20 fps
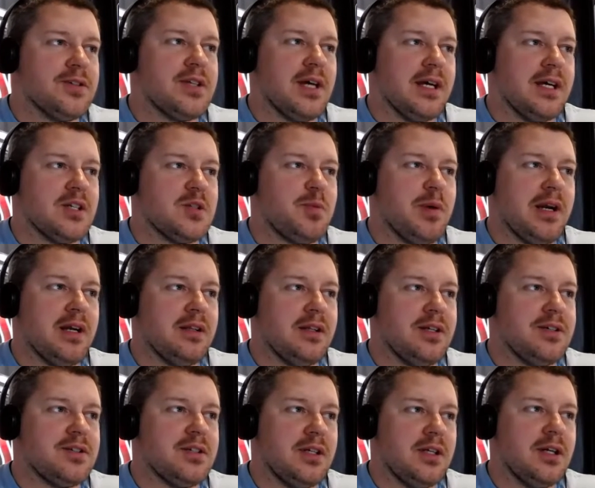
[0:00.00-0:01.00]
Like it's been at
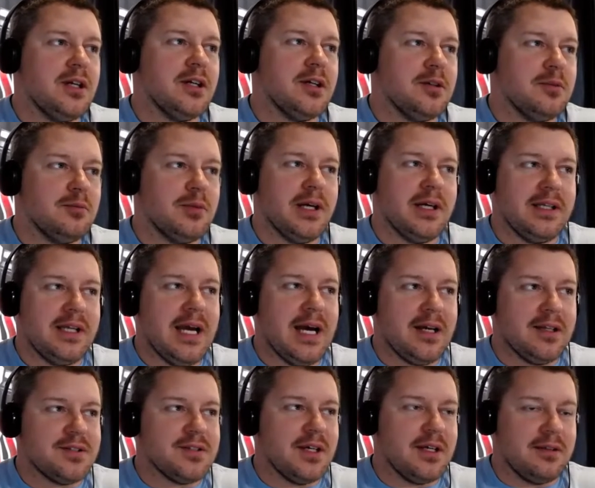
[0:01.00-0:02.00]
least a year. But, yeah,
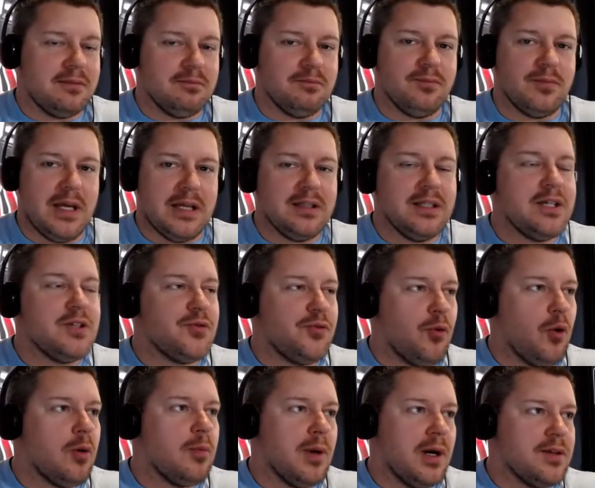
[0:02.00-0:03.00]
it's like at least
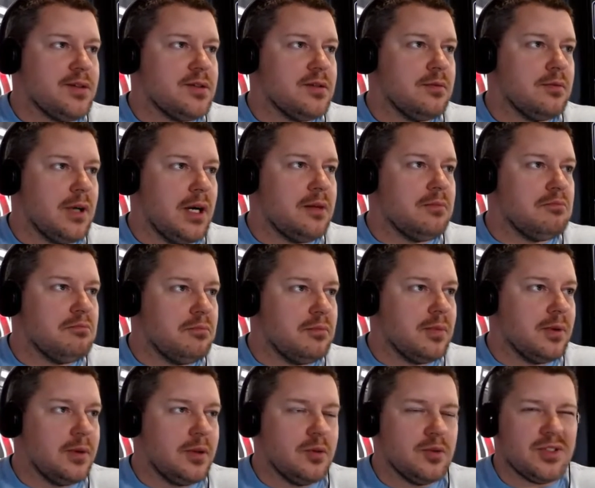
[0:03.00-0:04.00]
four months, yeah.
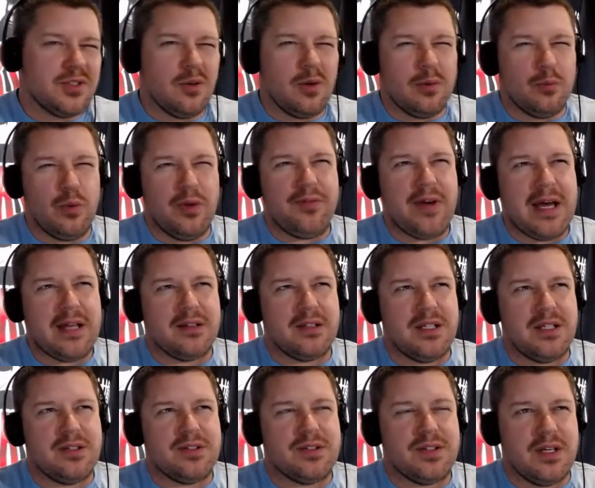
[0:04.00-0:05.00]
right? So we've had
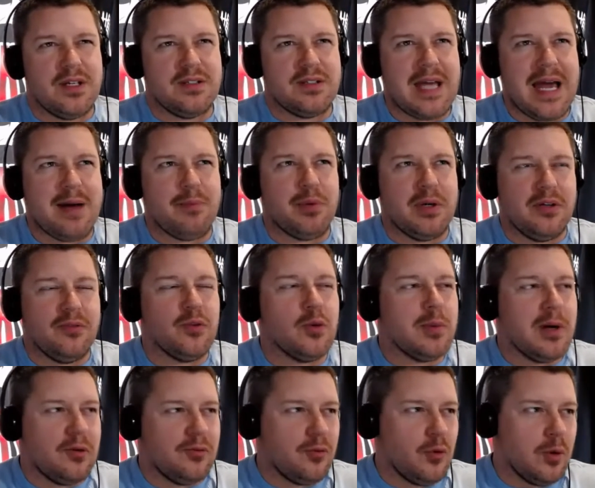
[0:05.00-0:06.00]
these things happening for
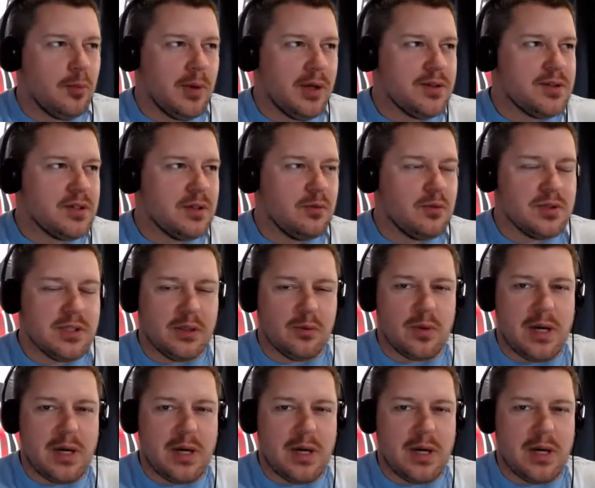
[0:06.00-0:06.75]
about four months. And it was like mm-hmm.